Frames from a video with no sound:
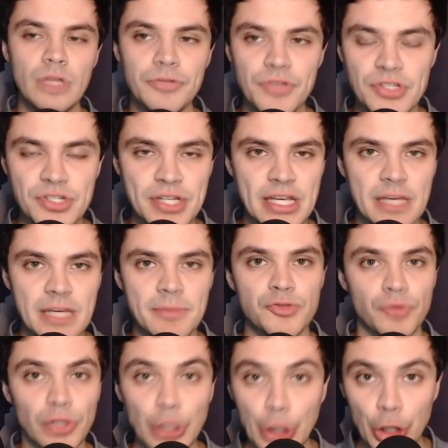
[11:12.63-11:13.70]
This team is
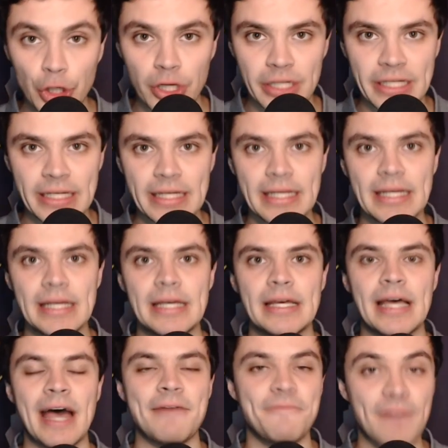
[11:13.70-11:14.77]
really good
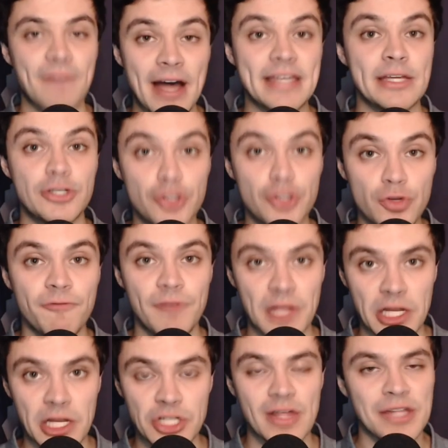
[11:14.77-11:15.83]
at fighting to the
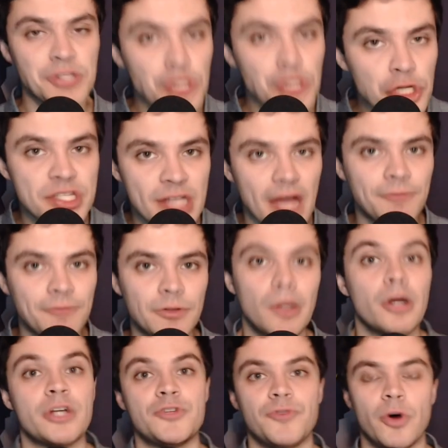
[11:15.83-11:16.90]
finish, and that's a good sign for
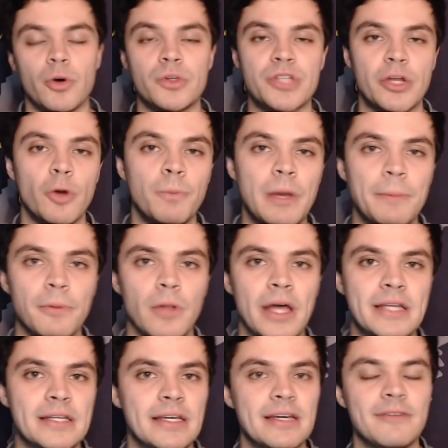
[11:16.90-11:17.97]
March, folks. I know people
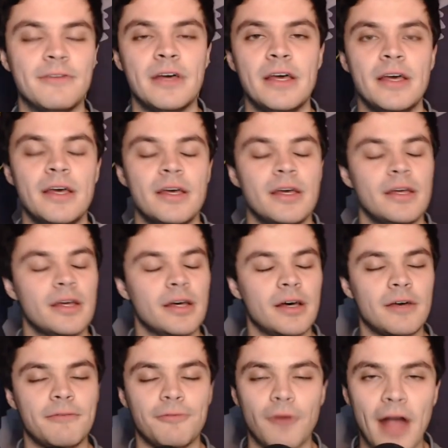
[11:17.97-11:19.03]
like to give
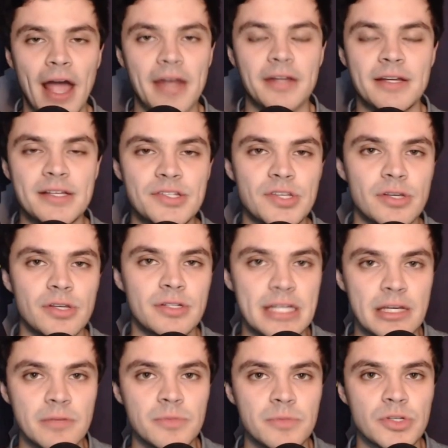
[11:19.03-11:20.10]
Fran and his
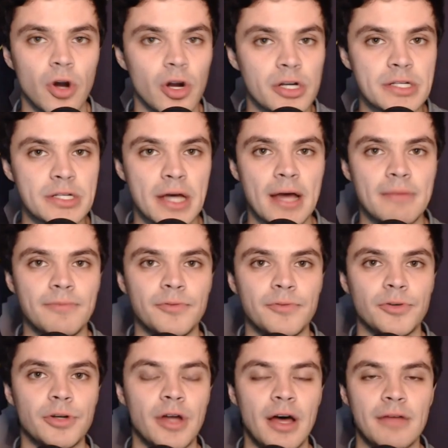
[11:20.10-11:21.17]
teams a hard time
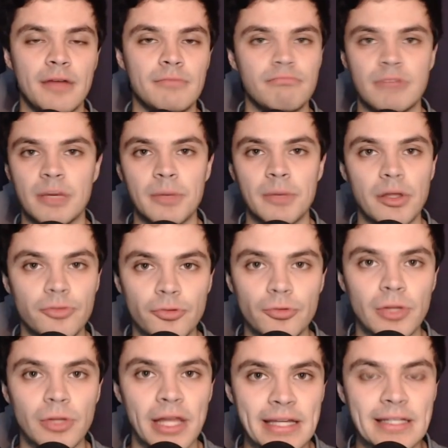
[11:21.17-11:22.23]
for not coming
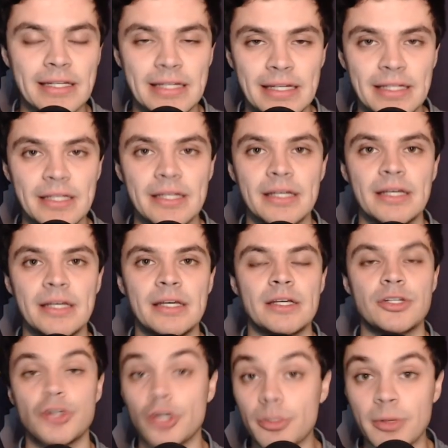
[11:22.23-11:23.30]
through late in
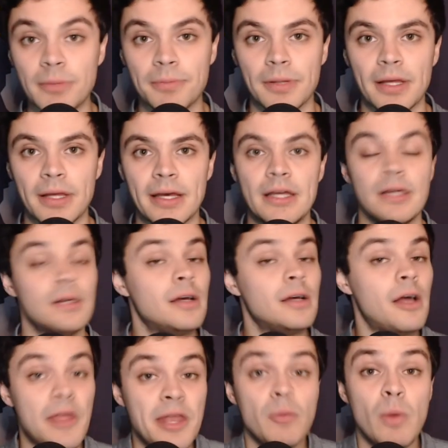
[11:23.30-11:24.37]
tournament play.
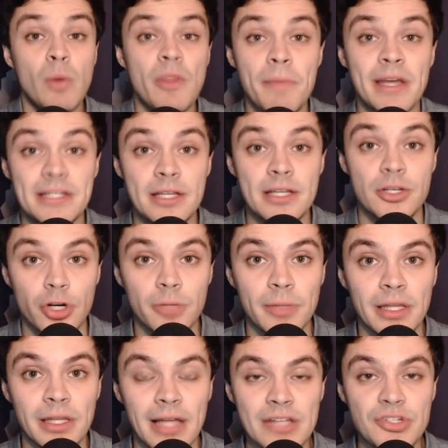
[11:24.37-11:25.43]
They did win the Big Ten
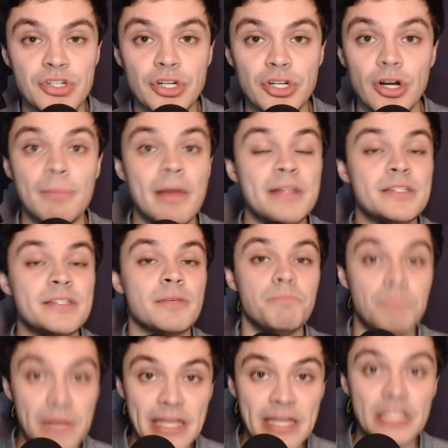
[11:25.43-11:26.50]
tournament last year and made
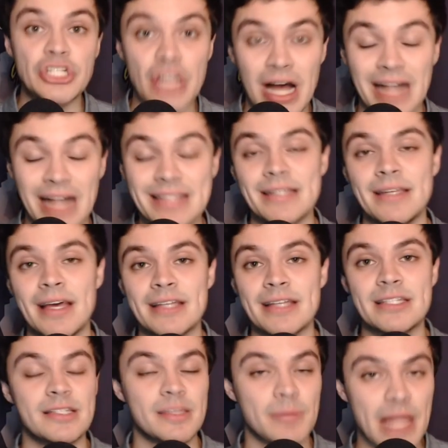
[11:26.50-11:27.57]
some big shots. And
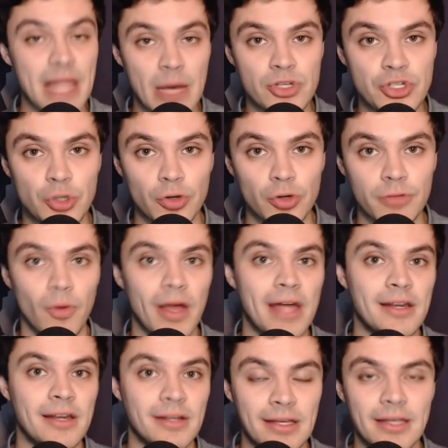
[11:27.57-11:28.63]
yes, some of that was Jordan
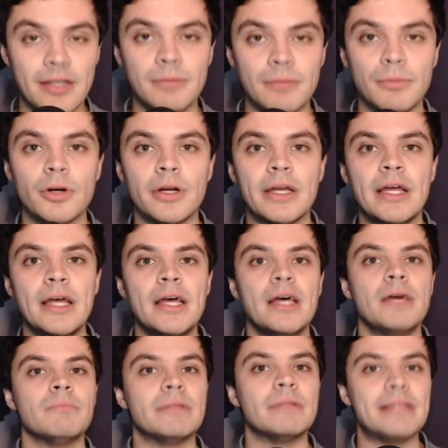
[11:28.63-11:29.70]
Bohannon and Keegan Murray,
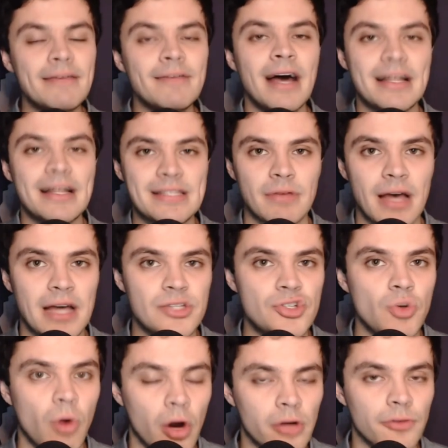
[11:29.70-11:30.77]
but they've got some guys
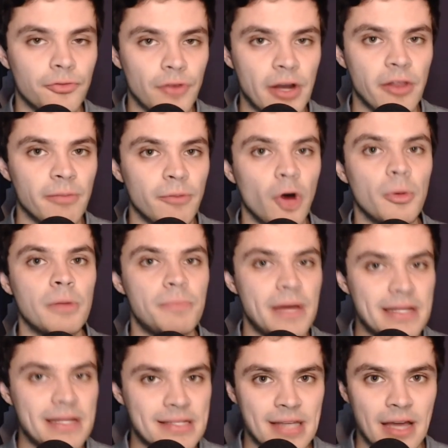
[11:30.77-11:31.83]
who aren't afraid of the moment.
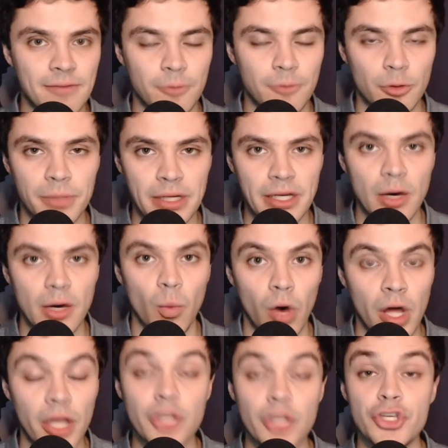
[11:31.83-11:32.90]
Peyton Sandfort being
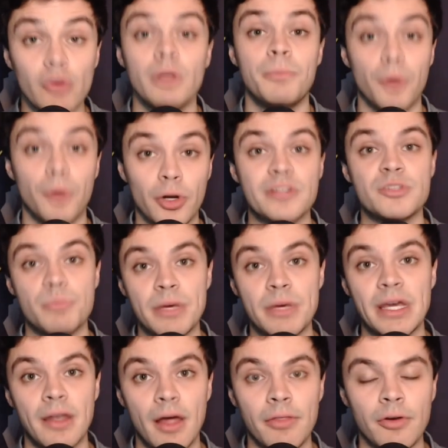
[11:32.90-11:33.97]
one, Tony Perkins
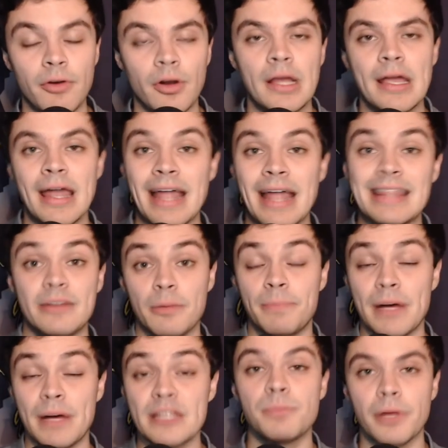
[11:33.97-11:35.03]
being another. And I think their
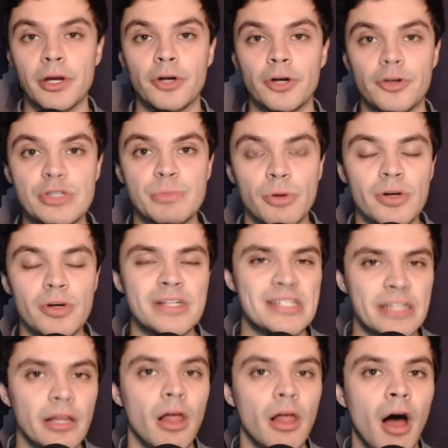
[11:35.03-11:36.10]
best player, Chris Murray,
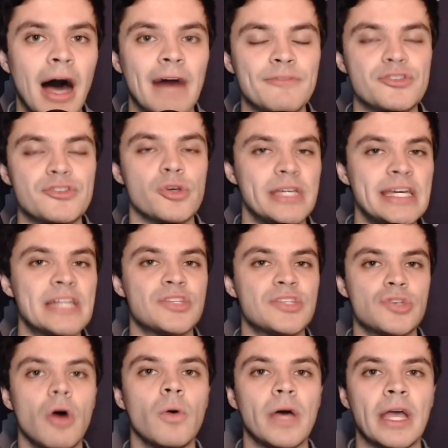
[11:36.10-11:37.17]
still off. So he gets
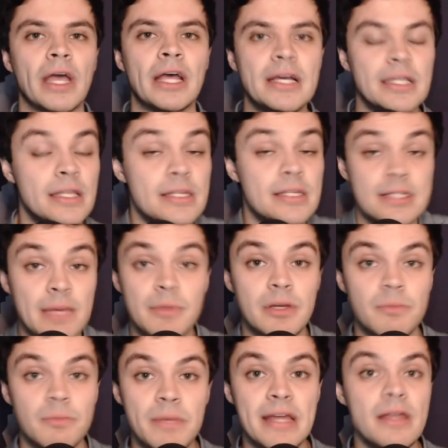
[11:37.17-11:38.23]
going. This team
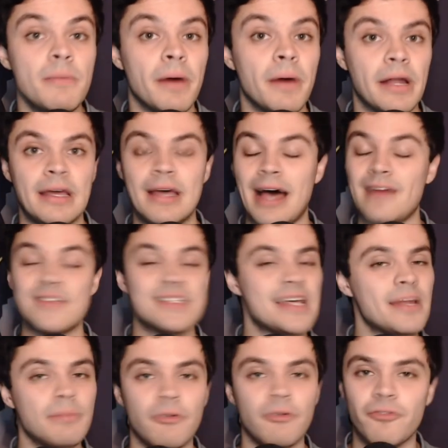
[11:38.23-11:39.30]
can beat anybody. I've
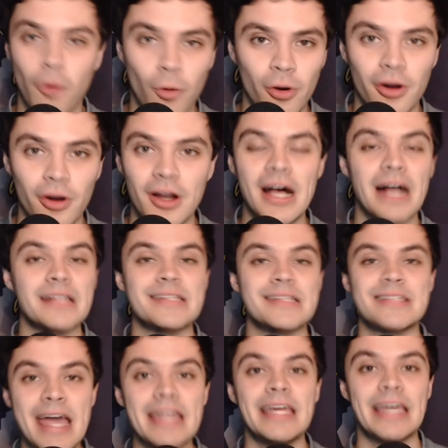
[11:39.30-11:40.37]
said it before. I'll
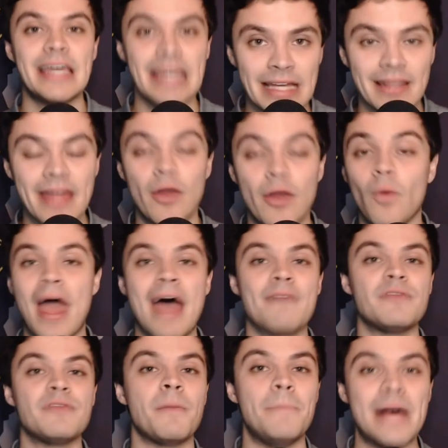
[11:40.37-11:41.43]
say it again. They don't
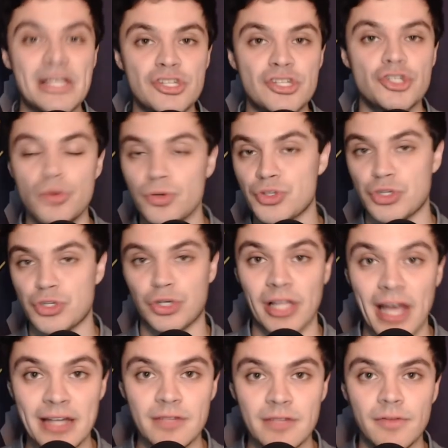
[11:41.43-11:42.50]
have the best shooters
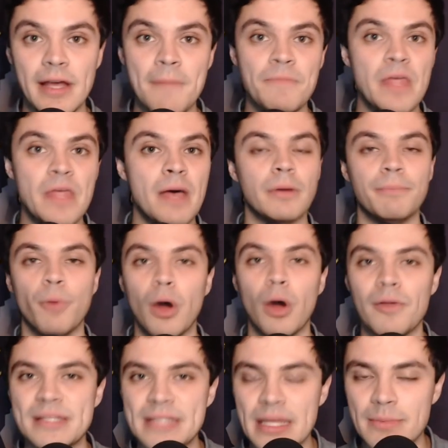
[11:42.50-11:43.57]
collectively, but boy,
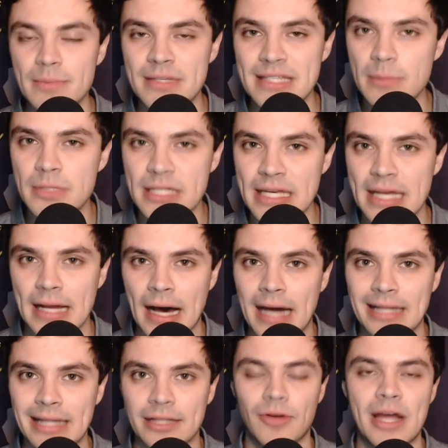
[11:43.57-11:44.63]
this team seems to get
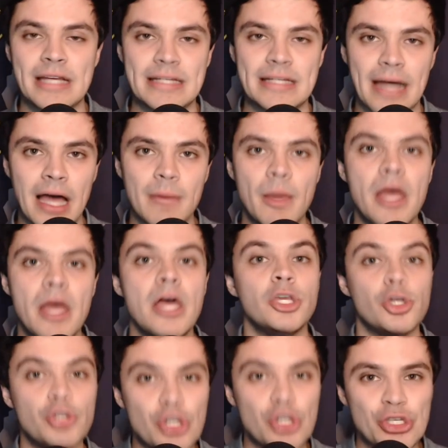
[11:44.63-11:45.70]
hot at the right time.
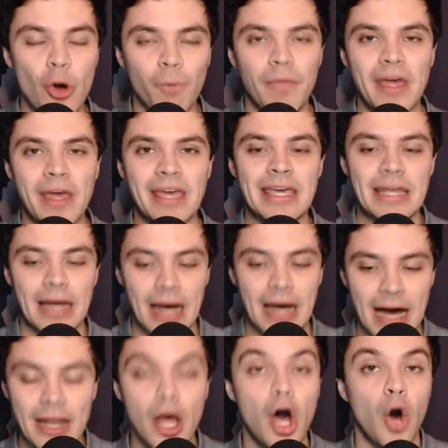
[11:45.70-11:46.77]
You just hope they can get
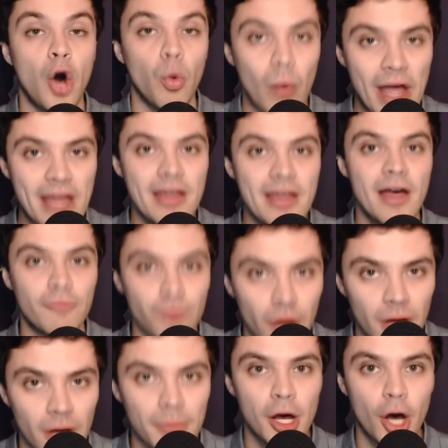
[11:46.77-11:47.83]
hot away
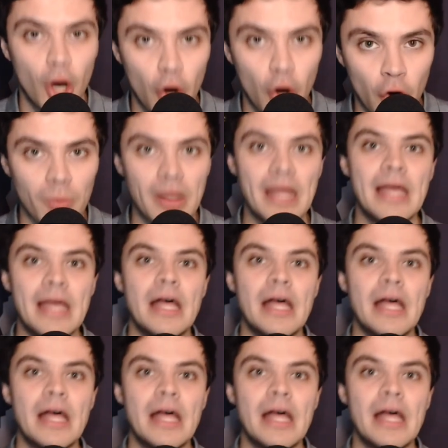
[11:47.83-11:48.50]
from home.